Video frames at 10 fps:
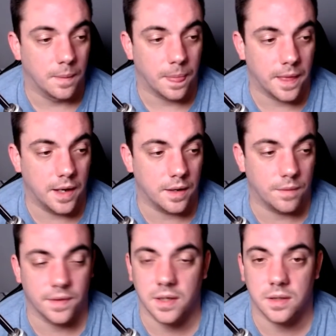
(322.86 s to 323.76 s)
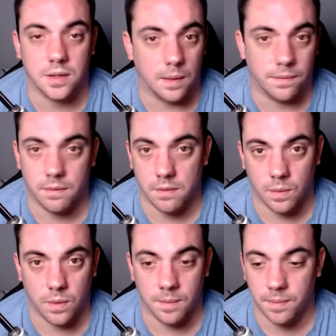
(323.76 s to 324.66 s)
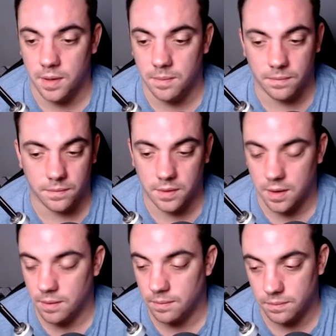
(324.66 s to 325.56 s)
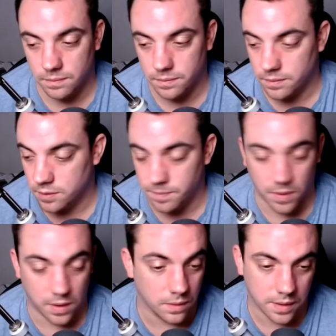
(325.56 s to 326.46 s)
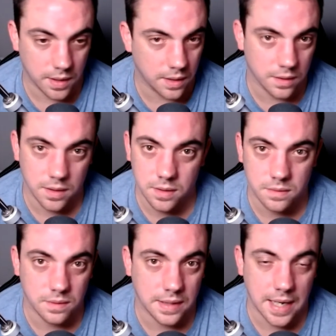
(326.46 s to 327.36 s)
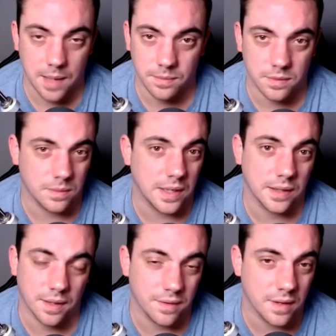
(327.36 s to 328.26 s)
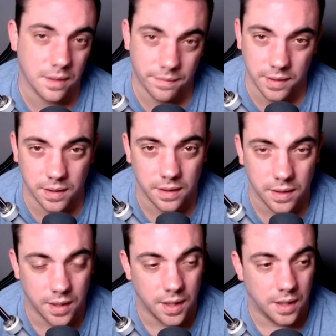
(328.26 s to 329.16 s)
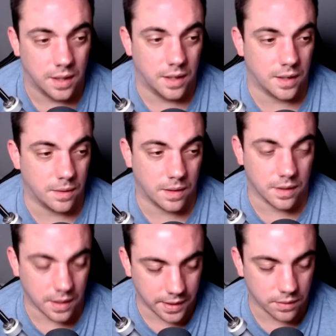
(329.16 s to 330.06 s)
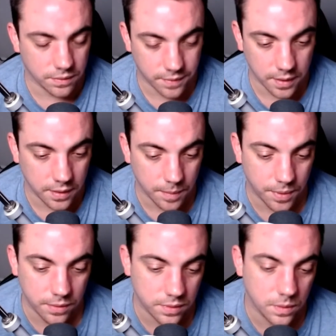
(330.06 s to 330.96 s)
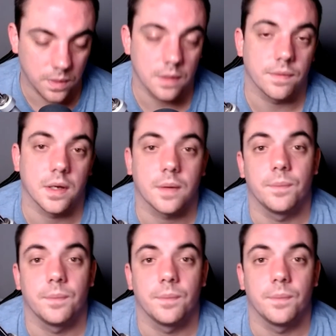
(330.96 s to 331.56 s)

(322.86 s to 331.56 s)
And I think he's done for anyway, being, you know, just by looking at these camps. So he ain't done nothing. And I cannot see Nick Bosa doing anything.